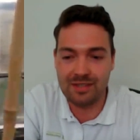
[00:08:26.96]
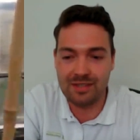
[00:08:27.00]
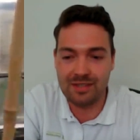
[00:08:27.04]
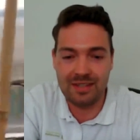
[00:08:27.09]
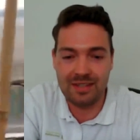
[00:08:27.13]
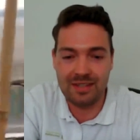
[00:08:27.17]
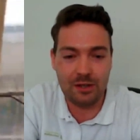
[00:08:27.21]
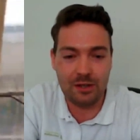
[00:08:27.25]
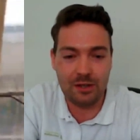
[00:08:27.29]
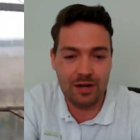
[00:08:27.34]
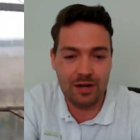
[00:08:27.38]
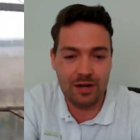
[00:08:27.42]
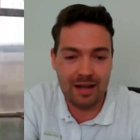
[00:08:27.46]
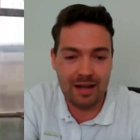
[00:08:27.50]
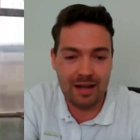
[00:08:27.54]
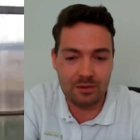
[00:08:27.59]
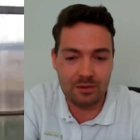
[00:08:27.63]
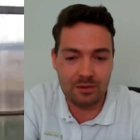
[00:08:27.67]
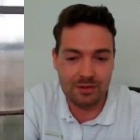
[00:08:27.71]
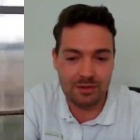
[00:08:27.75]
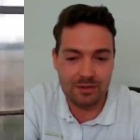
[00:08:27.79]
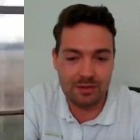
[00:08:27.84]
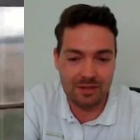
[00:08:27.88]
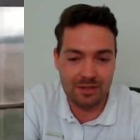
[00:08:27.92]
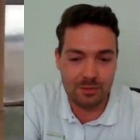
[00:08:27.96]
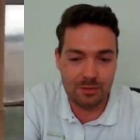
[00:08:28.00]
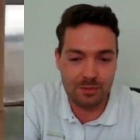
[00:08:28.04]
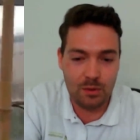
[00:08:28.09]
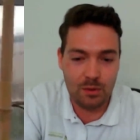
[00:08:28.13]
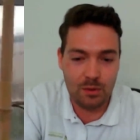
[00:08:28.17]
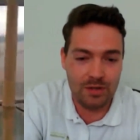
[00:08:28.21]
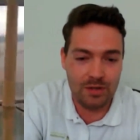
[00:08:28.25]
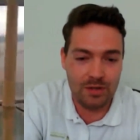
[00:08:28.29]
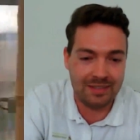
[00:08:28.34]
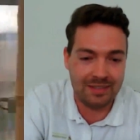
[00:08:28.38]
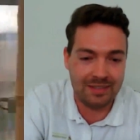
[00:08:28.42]
us in the greenhouse this
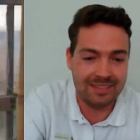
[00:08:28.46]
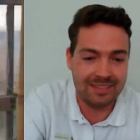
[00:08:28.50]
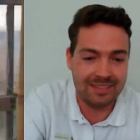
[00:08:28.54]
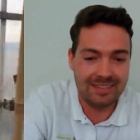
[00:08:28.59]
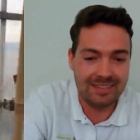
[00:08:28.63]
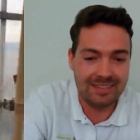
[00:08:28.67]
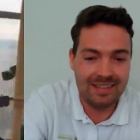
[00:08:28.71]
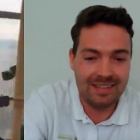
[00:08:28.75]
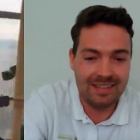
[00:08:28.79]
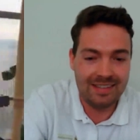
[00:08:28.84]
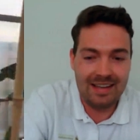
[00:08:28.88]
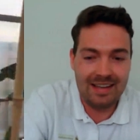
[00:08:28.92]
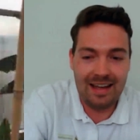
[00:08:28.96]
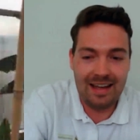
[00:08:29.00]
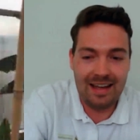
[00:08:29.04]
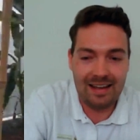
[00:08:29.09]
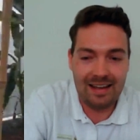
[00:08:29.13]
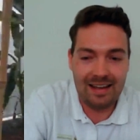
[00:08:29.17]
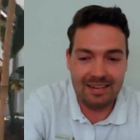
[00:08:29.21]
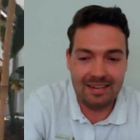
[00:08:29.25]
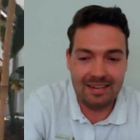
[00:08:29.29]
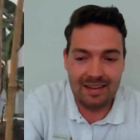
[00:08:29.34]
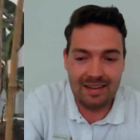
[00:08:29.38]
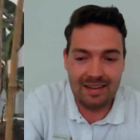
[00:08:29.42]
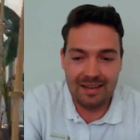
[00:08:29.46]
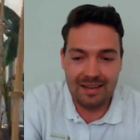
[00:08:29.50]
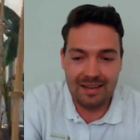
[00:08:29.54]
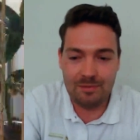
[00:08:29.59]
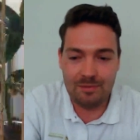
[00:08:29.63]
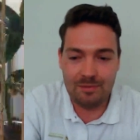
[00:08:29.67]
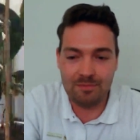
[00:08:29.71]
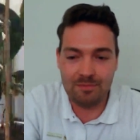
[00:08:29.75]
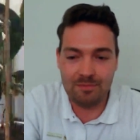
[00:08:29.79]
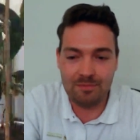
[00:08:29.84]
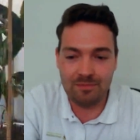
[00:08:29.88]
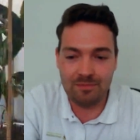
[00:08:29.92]
morning. And
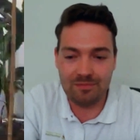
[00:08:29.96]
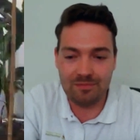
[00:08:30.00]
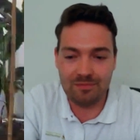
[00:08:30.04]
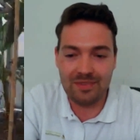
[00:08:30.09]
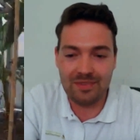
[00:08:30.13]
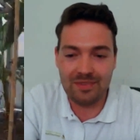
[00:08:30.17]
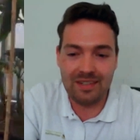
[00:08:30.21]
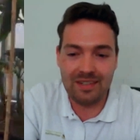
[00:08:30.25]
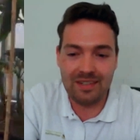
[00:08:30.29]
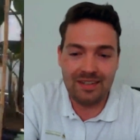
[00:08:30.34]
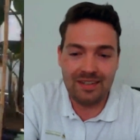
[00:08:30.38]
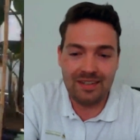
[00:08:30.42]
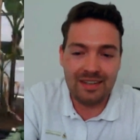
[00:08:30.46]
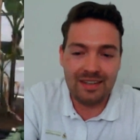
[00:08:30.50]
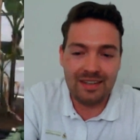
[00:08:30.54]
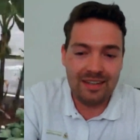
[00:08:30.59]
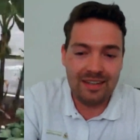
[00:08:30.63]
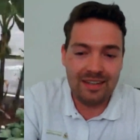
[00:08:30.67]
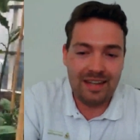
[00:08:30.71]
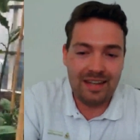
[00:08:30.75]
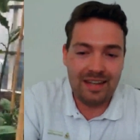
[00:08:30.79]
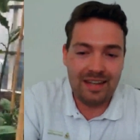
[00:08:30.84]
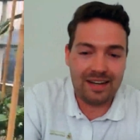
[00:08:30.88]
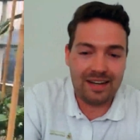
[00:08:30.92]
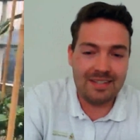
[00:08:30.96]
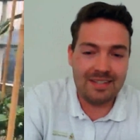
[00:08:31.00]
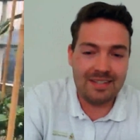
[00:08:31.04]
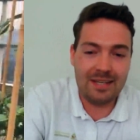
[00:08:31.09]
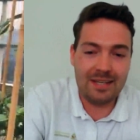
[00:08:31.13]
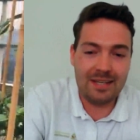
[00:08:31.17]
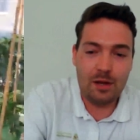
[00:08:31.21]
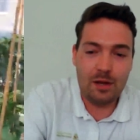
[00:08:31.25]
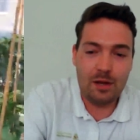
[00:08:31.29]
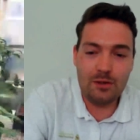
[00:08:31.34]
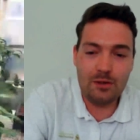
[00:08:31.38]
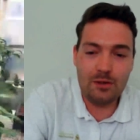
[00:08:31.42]
um, yeah, I can
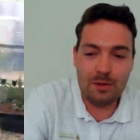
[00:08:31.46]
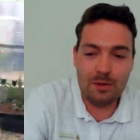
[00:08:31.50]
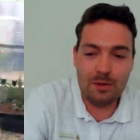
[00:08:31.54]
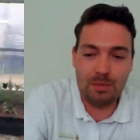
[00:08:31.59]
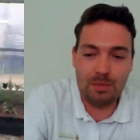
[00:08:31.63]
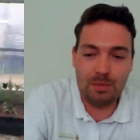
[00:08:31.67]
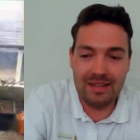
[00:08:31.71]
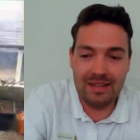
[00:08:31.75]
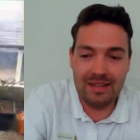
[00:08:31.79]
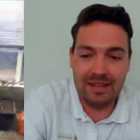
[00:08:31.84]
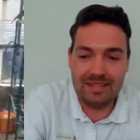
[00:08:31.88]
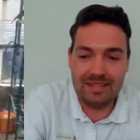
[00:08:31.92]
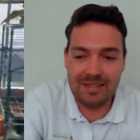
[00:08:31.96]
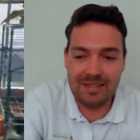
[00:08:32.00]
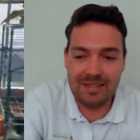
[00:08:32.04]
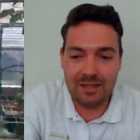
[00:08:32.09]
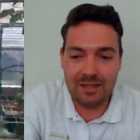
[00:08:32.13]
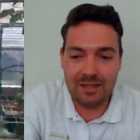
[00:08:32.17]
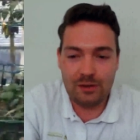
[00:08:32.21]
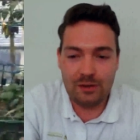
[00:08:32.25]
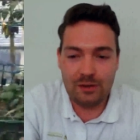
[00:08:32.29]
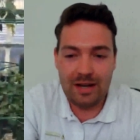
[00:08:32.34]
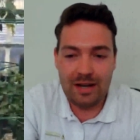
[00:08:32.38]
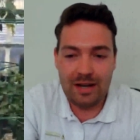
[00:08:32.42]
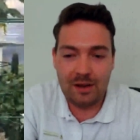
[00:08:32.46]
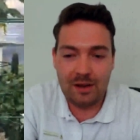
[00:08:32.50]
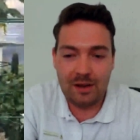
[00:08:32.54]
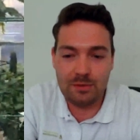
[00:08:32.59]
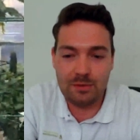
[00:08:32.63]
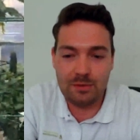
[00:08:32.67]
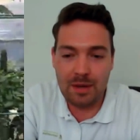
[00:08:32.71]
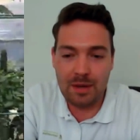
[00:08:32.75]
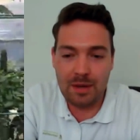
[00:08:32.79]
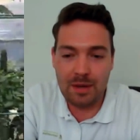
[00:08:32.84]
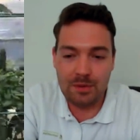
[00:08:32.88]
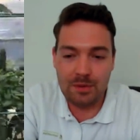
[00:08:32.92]
see those other planters in the
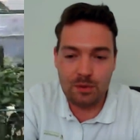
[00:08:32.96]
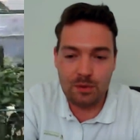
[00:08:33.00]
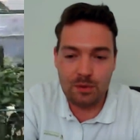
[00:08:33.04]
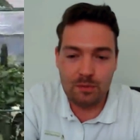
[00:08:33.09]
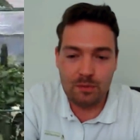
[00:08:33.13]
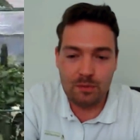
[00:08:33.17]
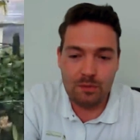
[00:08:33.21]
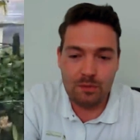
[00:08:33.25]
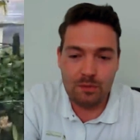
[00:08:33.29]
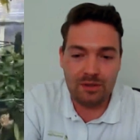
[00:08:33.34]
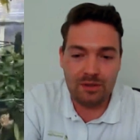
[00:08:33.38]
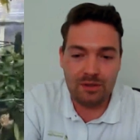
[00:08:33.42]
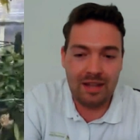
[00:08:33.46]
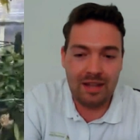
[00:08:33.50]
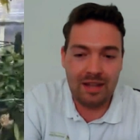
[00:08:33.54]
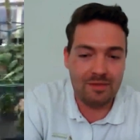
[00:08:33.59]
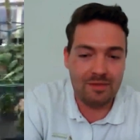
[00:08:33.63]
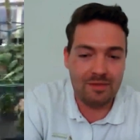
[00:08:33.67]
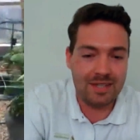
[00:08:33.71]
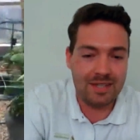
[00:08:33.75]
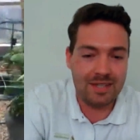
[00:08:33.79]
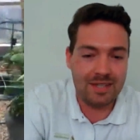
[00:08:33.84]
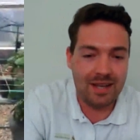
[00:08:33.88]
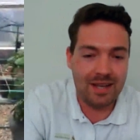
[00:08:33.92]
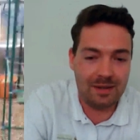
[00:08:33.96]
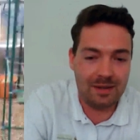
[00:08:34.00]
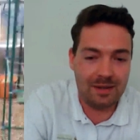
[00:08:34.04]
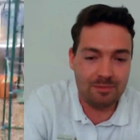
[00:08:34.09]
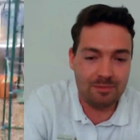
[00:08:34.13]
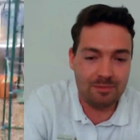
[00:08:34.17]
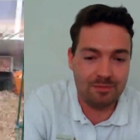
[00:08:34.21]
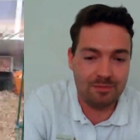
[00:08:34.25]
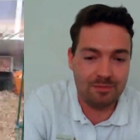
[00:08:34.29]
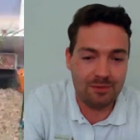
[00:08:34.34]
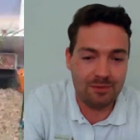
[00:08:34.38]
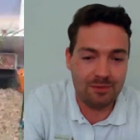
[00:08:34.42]
greenhouse. Maybe we'll we'll have a
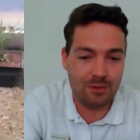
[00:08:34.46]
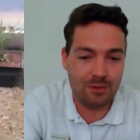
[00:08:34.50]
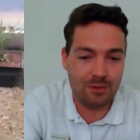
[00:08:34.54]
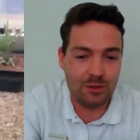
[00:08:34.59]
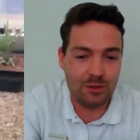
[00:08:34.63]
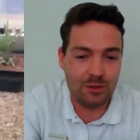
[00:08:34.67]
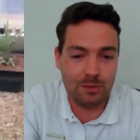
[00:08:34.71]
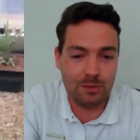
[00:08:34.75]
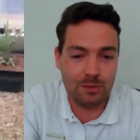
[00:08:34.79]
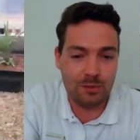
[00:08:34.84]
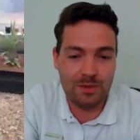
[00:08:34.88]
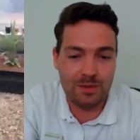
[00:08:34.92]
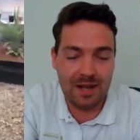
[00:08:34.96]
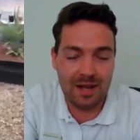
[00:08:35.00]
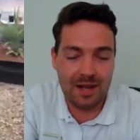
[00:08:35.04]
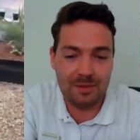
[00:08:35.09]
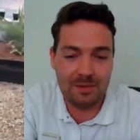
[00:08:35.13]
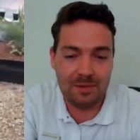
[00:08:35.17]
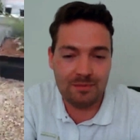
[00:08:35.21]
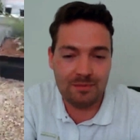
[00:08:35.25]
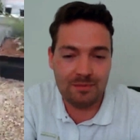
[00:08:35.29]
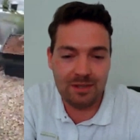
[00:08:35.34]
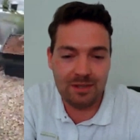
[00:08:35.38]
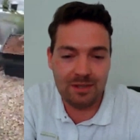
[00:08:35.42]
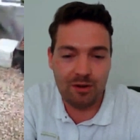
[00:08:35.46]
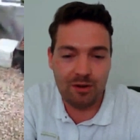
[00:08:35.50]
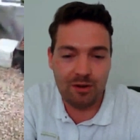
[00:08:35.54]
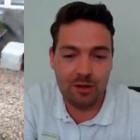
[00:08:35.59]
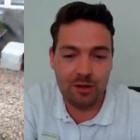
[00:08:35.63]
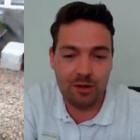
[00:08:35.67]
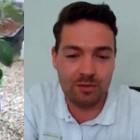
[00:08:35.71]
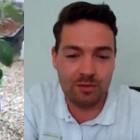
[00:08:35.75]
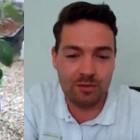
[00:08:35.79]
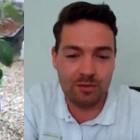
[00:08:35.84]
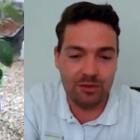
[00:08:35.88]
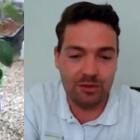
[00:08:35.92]
time sometime in the
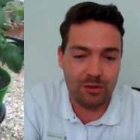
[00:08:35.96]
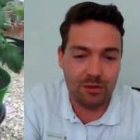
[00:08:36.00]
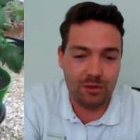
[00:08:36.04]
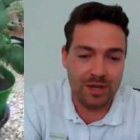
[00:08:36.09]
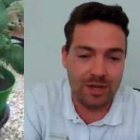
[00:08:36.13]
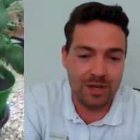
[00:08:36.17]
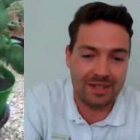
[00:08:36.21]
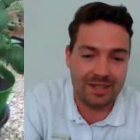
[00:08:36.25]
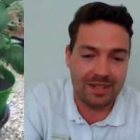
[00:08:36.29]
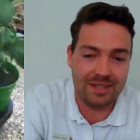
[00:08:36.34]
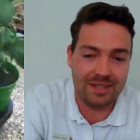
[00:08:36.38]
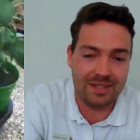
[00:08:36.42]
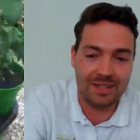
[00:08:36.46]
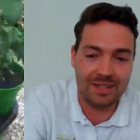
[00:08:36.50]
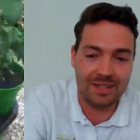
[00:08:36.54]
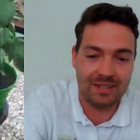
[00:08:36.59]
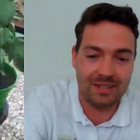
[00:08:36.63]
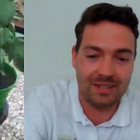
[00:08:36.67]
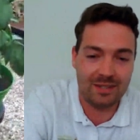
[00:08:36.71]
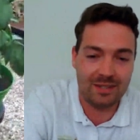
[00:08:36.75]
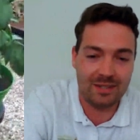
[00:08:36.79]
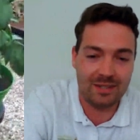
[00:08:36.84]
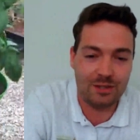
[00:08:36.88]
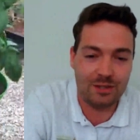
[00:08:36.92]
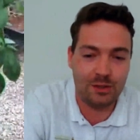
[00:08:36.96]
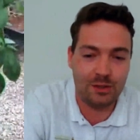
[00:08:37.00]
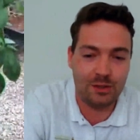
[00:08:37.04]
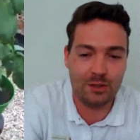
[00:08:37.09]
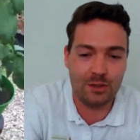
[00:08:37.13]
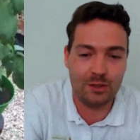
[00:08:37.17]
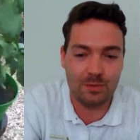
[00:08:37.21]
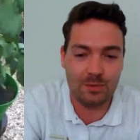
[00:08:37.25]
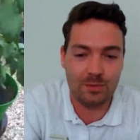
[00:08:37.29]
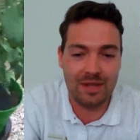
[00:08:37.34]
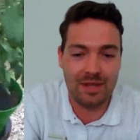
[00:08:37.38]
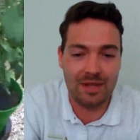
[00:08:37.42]
following few weeks to, to
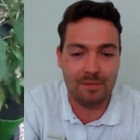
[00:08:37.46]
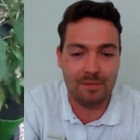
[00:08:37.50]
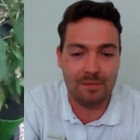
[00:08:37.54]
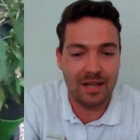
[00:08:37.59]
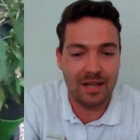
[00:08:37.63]
discuss some